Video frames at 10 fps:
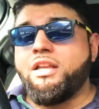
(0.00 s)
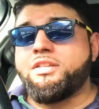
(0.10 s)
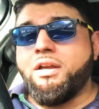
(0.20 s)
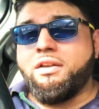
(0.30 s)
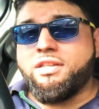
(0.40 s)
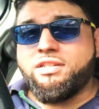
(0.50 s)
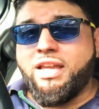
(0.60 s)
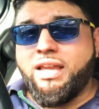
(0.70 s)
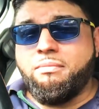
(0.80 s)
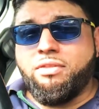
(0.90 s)
So it's the
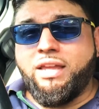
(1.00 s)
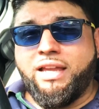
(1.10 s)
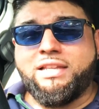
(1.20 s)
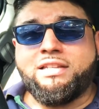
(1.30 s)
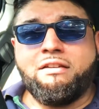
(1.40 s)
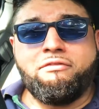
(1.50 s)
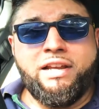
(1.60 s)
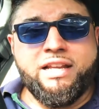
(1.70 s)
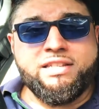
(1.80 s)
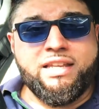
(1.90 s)
same thing, it's an
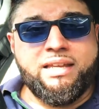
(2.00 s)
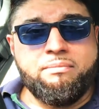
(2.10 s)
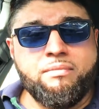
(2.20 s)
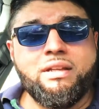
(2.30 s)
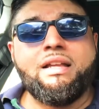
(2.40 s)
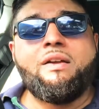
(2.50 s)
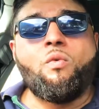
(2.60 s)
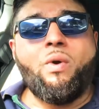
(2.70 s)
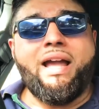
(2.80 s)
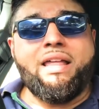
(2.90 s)
affiliate scheme
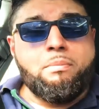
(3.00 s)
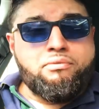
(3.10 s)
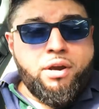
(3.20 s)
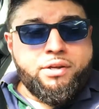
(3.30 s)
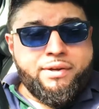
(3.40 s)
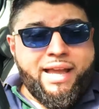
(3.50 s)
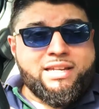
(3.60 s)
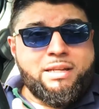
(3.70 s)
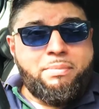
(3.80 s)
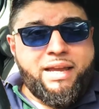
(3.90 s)
where the broker
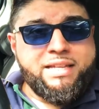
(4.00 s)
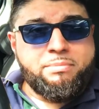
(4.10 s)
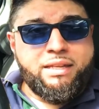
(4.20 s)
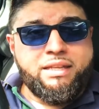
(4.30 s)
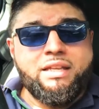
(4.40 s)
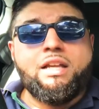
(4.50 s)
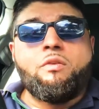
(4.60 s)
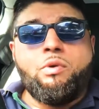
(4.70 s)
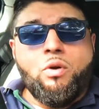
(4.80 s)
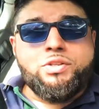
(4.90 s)
actually pays me.
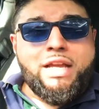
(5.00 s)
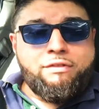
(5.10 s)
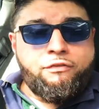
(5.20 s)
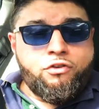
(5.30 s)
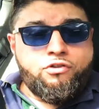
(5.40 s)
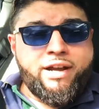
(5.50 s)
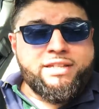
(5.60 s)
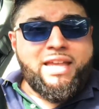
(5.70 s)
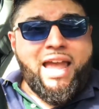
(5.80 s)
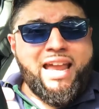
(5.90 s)
We also have a
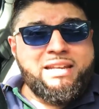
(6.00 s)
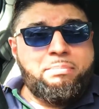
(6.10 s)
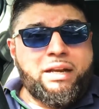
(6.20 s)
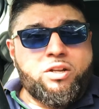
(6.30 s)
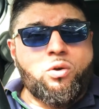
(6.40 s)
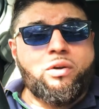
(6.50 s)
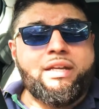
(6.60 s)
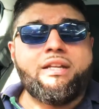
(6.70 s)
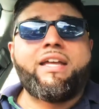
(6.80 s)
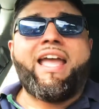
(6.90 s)
Forex and
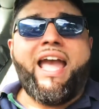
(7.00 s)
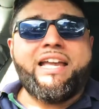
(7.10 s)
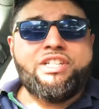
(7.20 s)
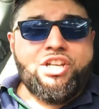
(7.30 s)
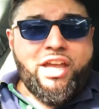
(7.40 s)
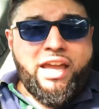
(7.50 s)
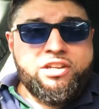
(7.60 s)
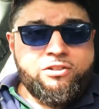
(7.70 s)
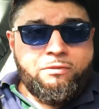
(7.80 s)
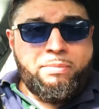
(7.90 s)
Bitcoin
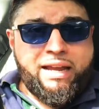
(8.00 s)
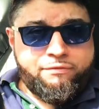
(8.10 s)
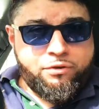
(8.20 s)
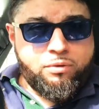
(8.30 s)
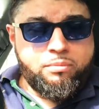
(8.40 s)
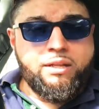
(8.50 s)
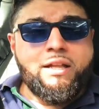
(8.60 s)
educational platform.